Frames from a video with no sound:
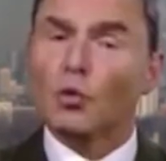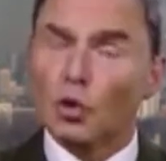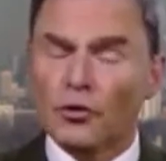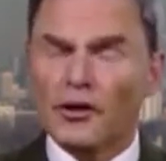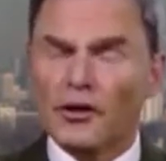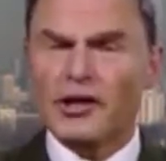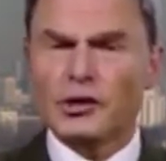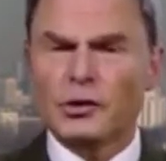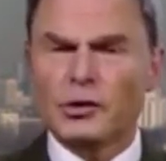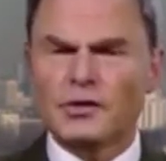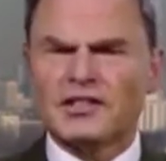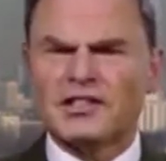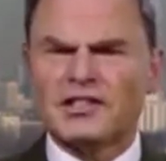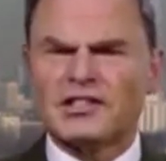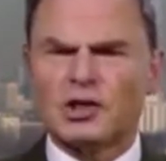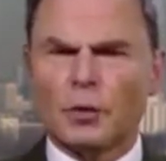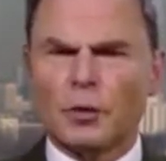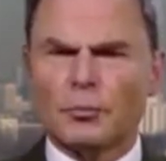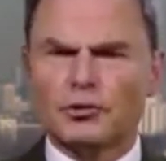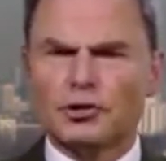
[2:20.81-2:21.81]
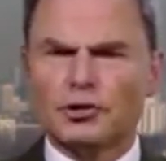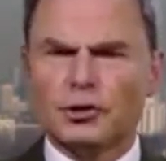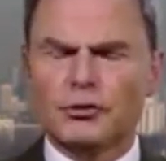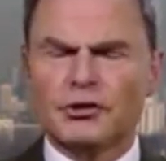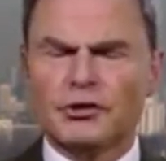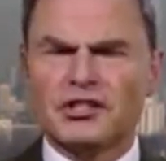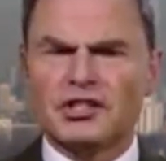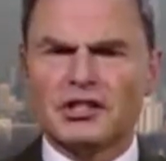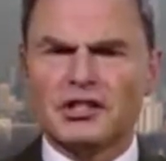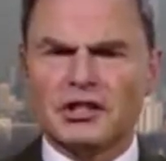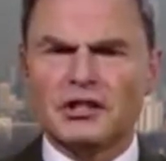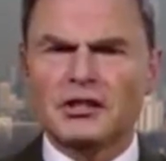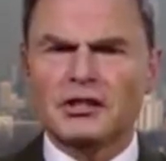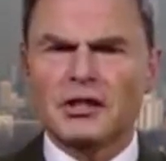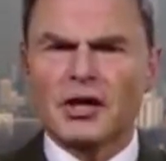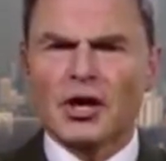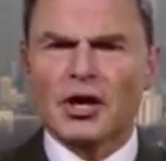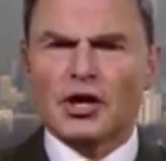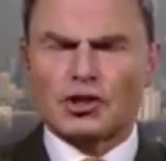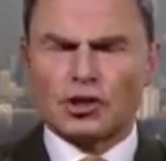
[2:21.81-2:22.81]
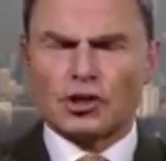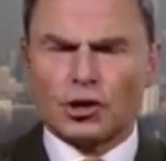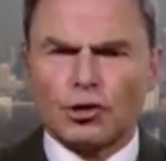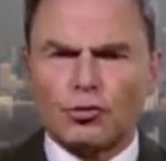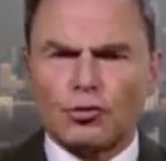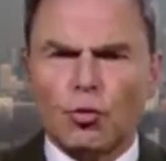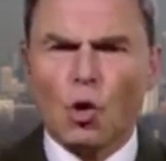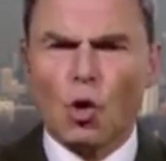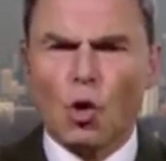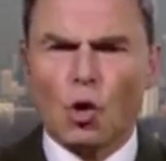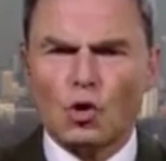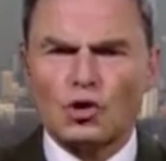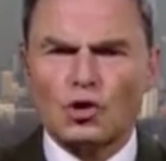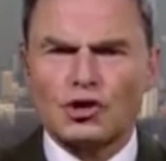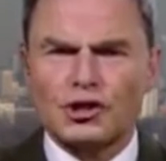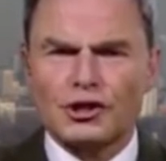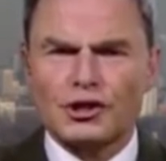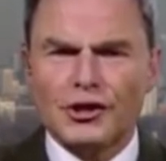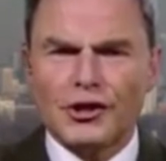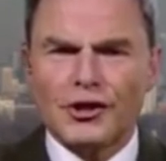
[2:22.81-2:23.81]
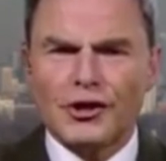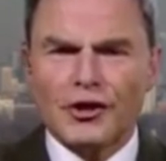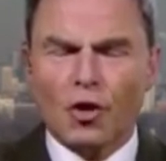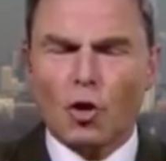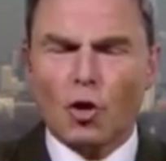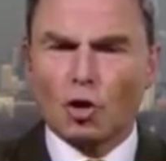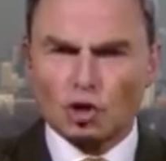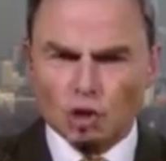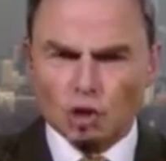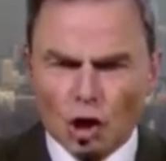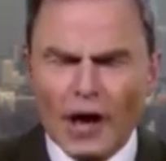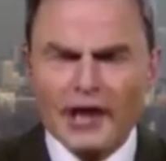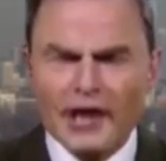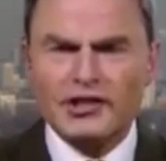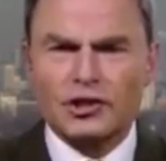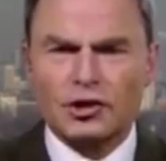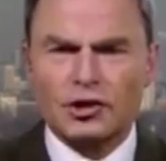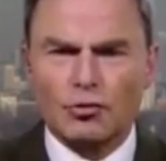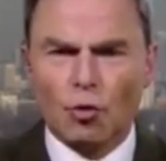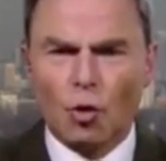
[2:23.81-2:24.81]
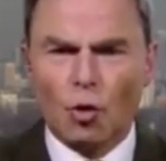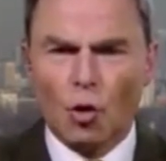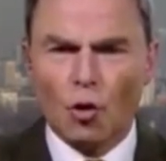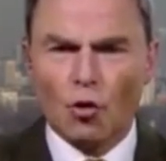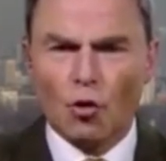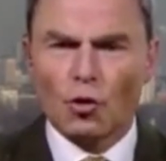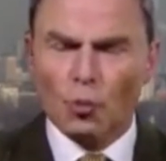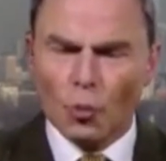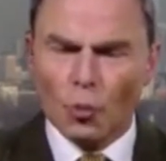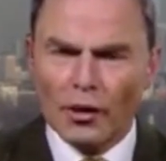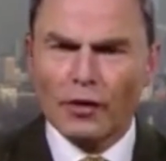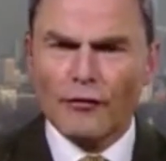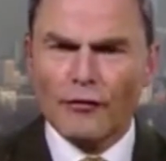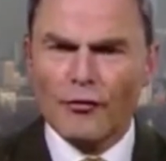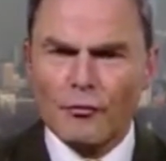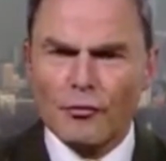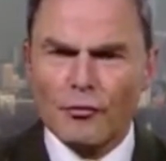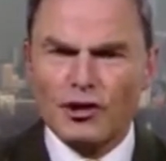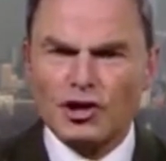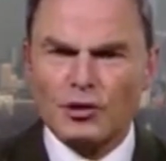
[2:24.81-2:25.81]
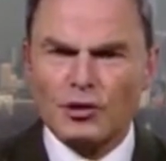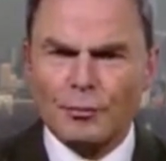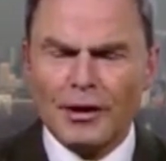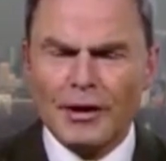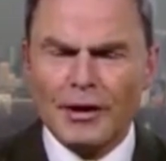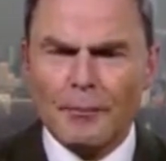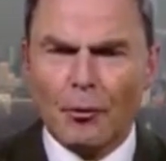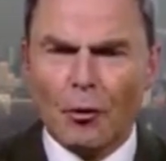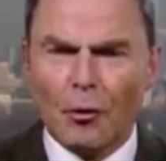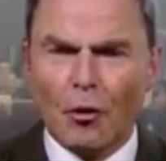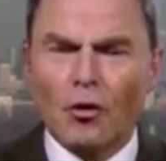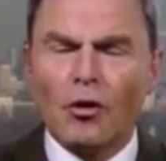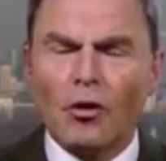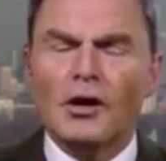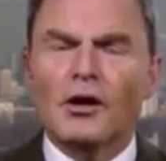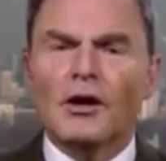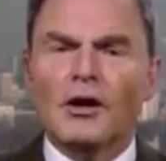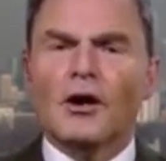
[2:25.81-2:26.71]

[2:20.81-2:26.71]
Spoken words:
Will they use this as an opportunity to thwart or try to thwart the will of the British people?